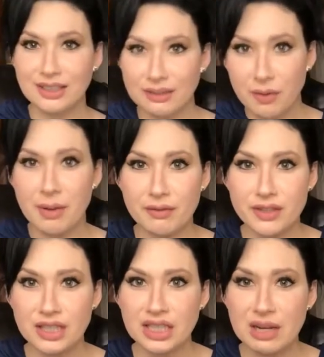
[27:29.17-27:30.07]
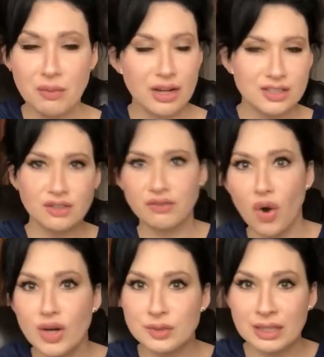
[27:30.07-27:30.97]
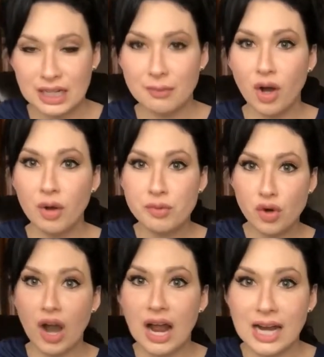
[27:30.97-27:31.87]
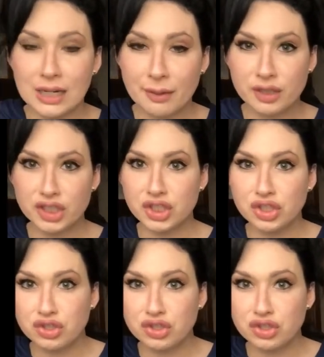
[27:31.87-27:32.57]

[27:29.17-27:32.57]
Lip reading: They give them everything they want. So of course, when they come home crying about the